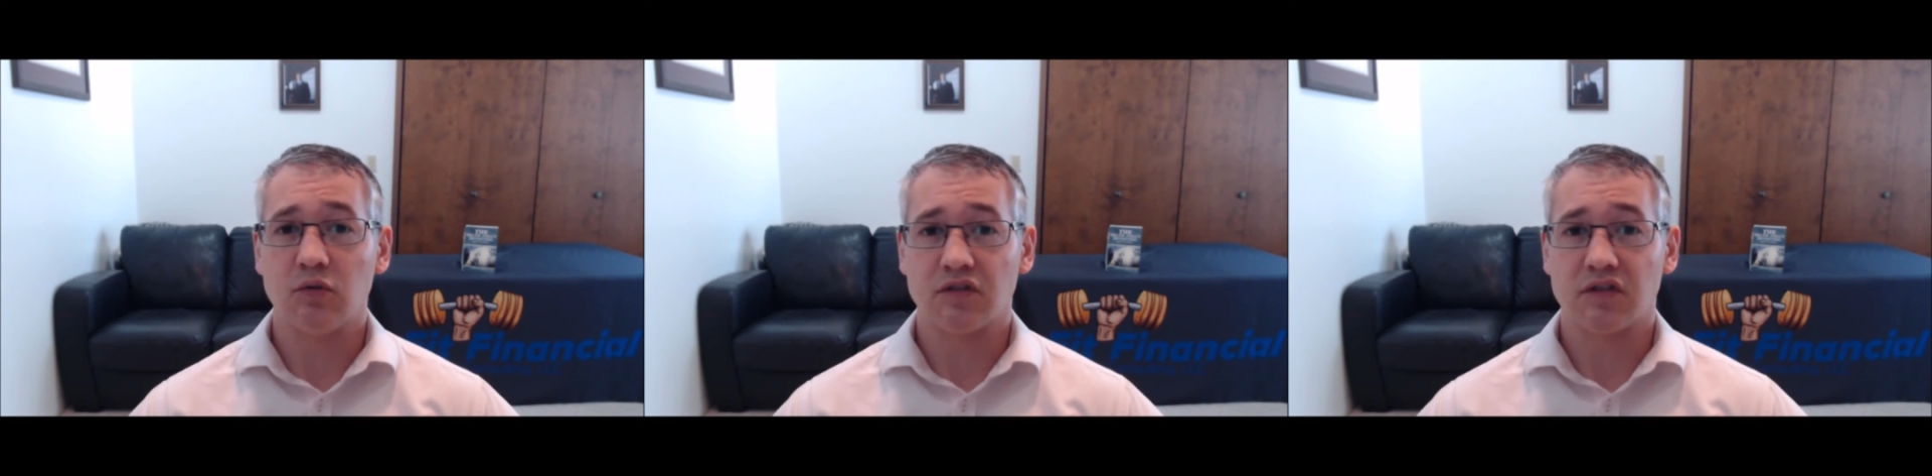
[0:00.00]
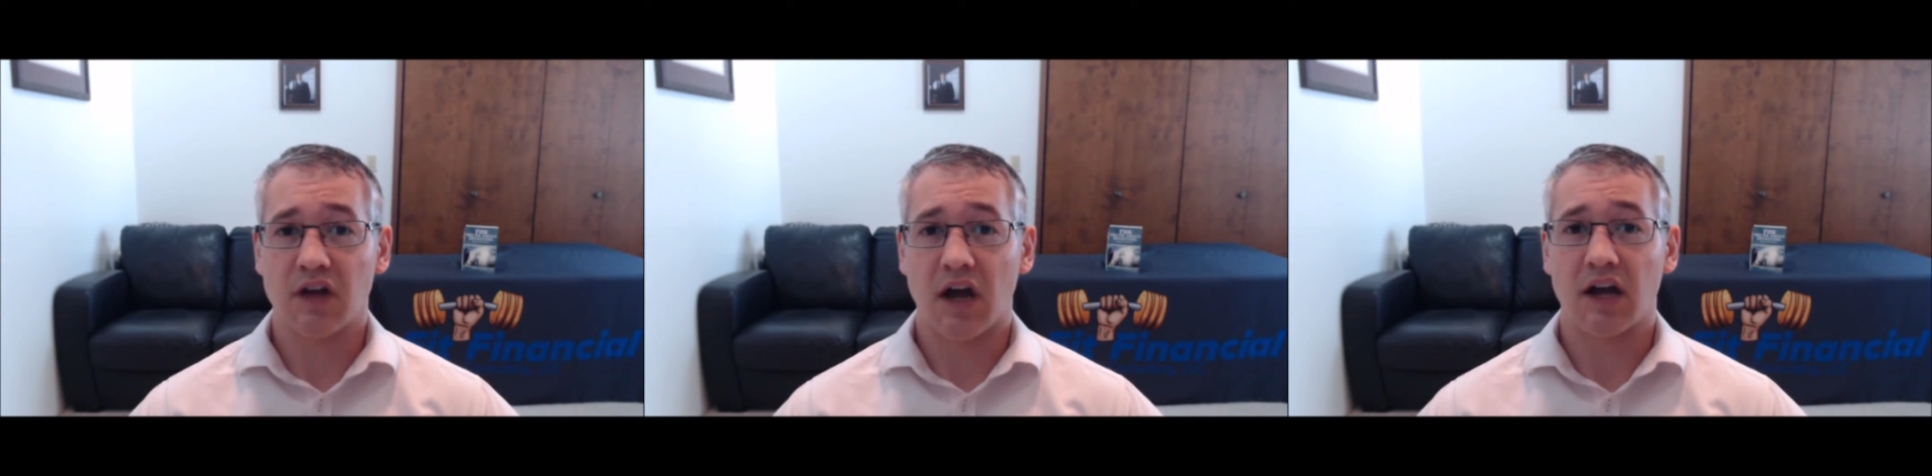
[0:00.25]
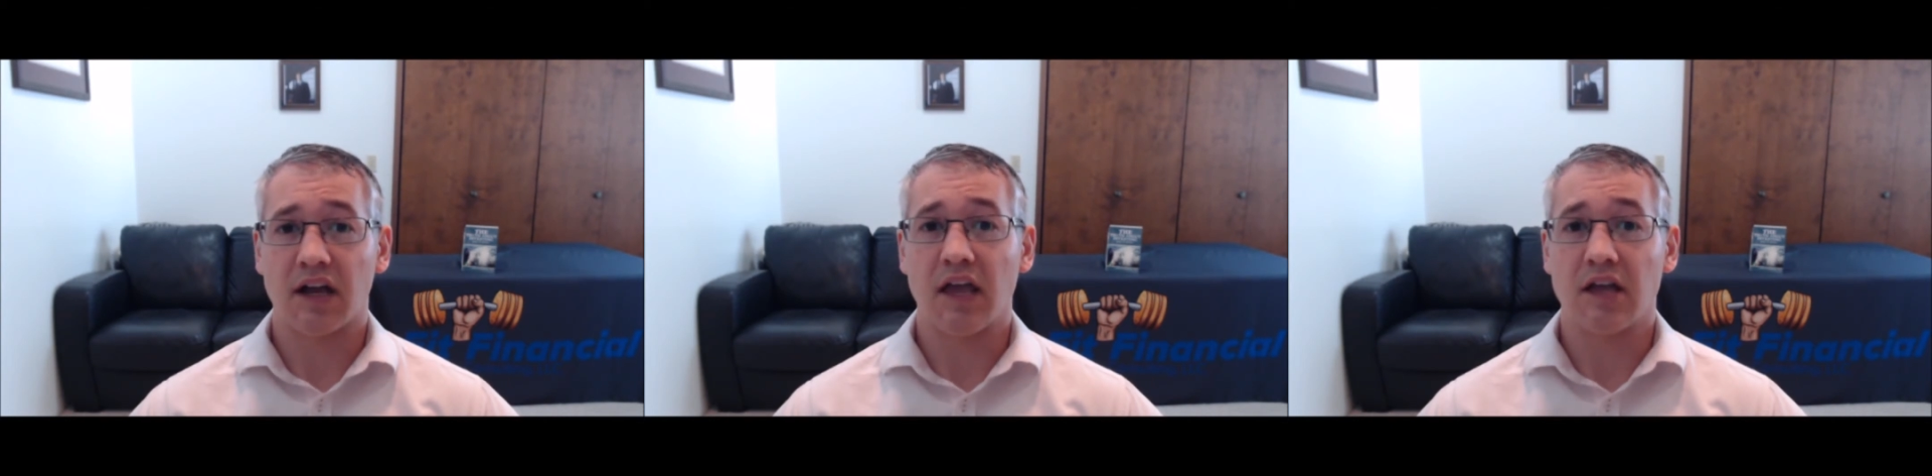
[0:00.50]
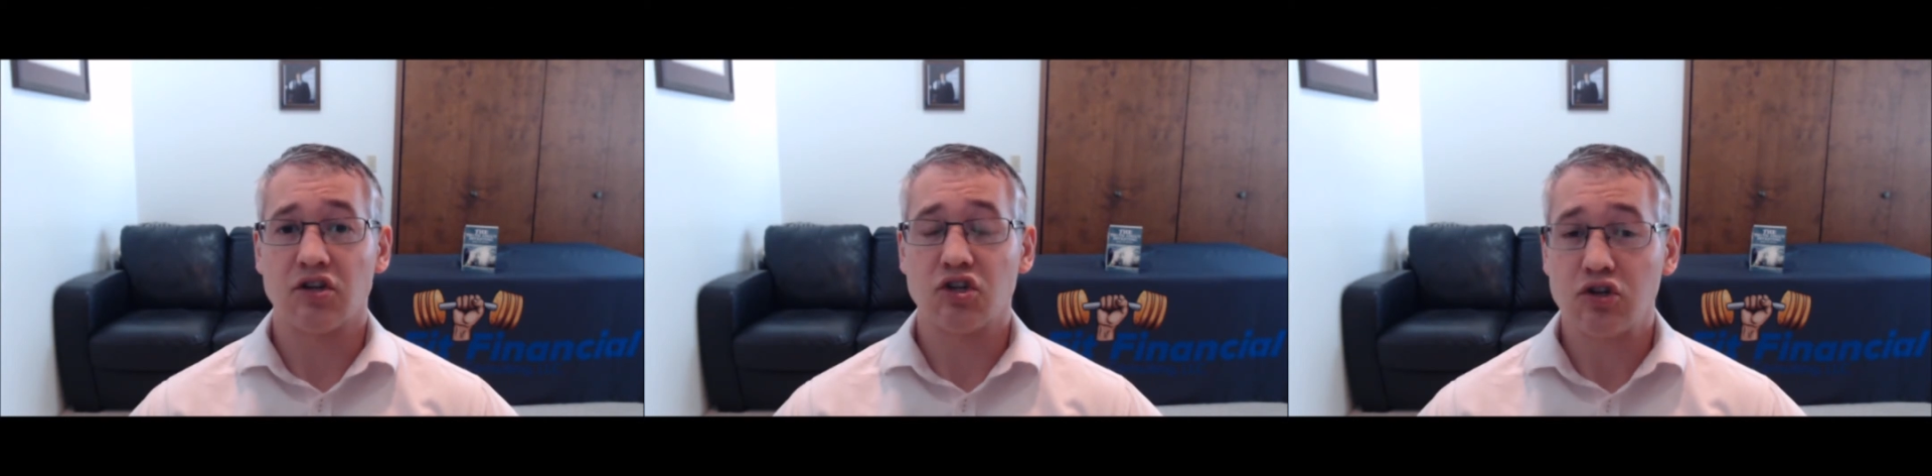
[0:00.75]
stock
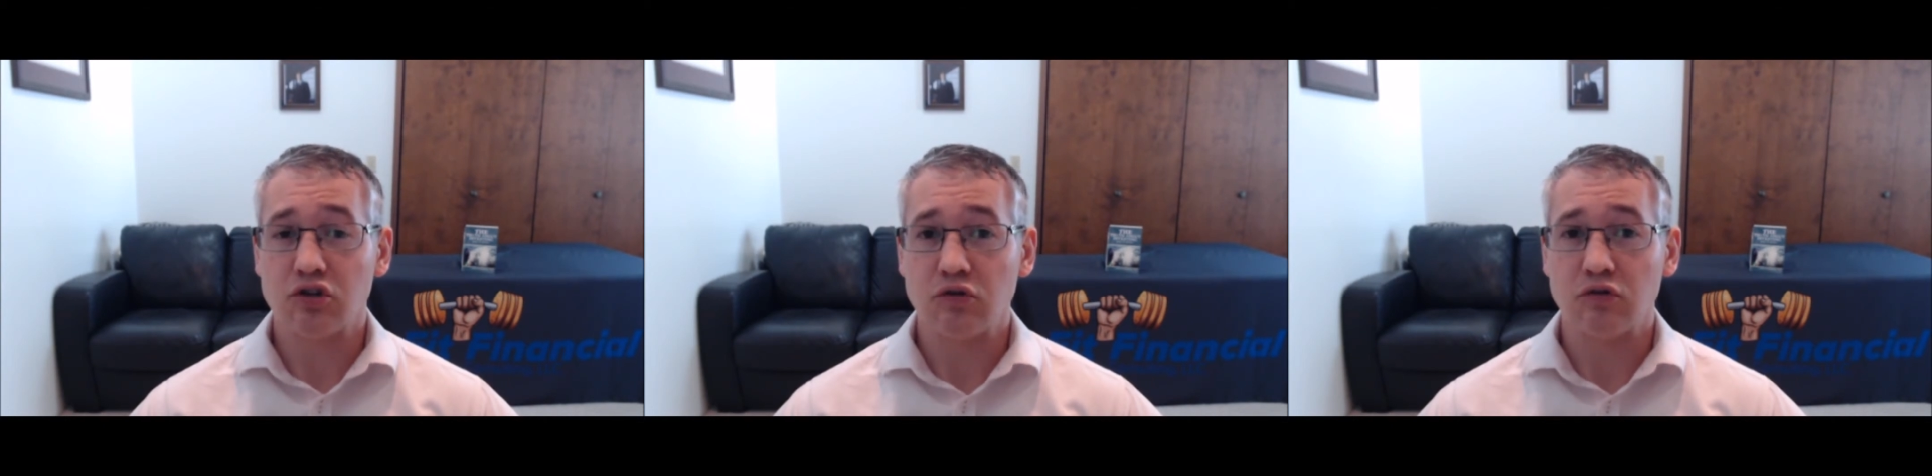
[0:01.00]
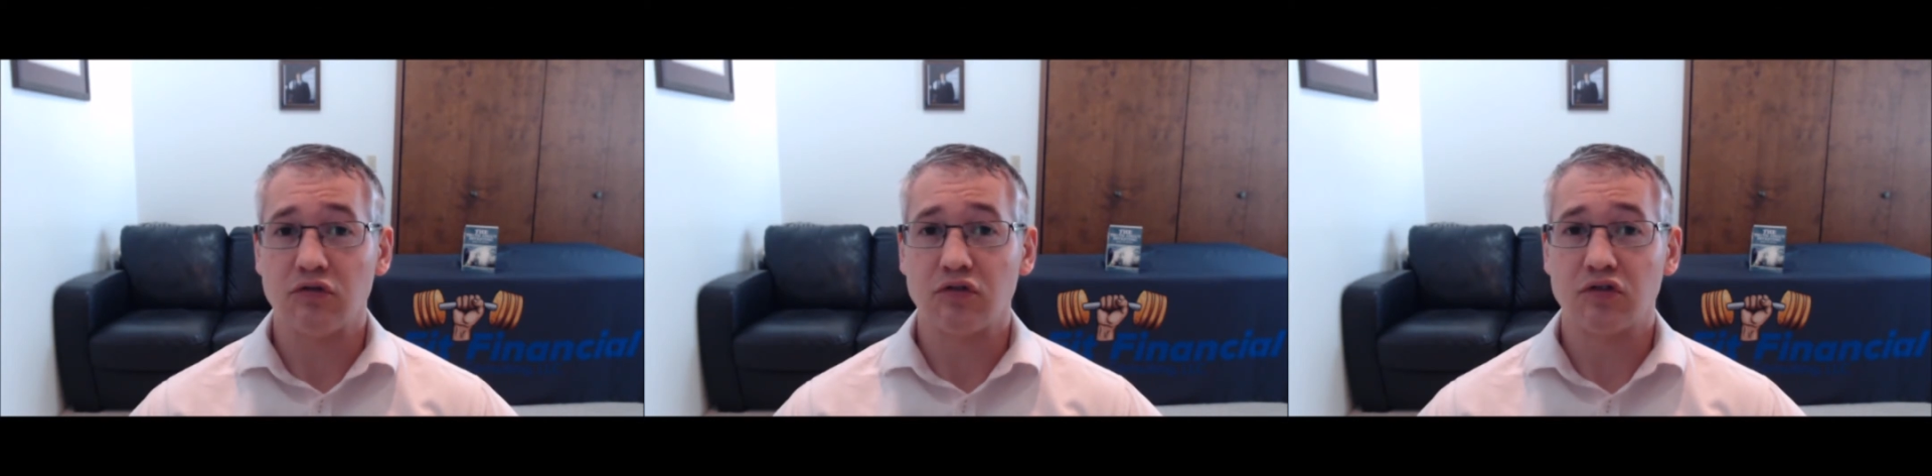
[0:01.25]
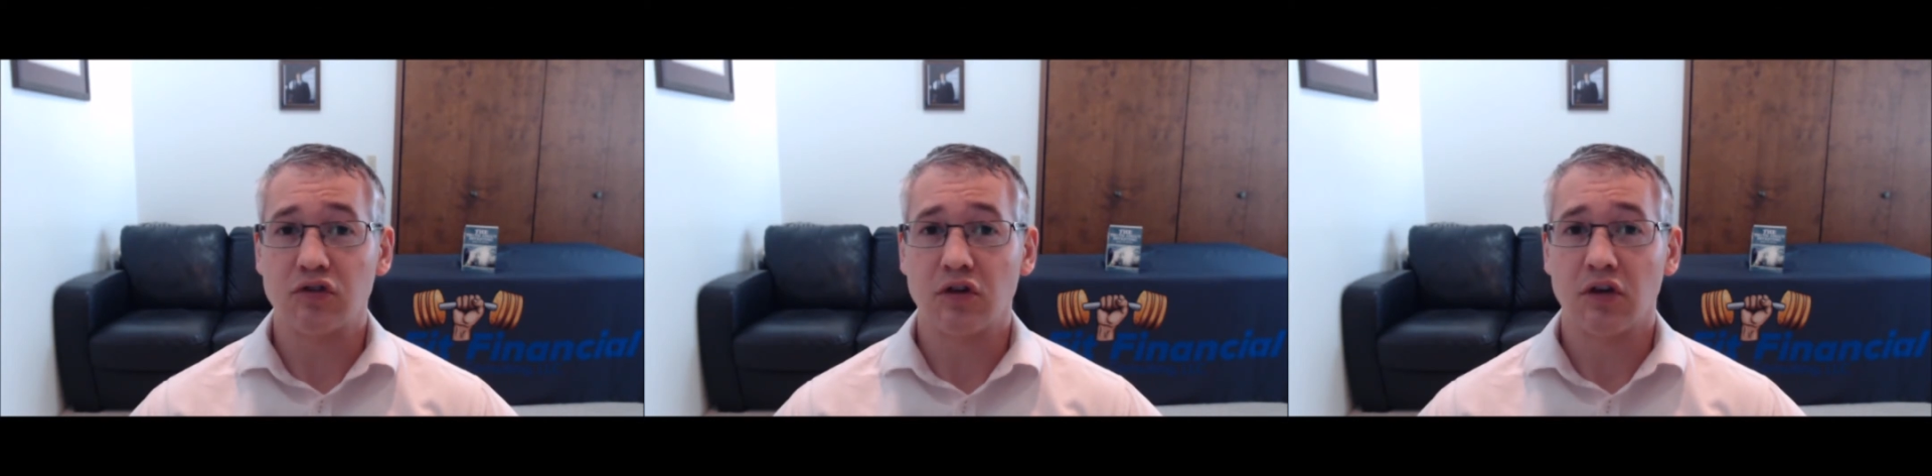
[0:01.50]
and choose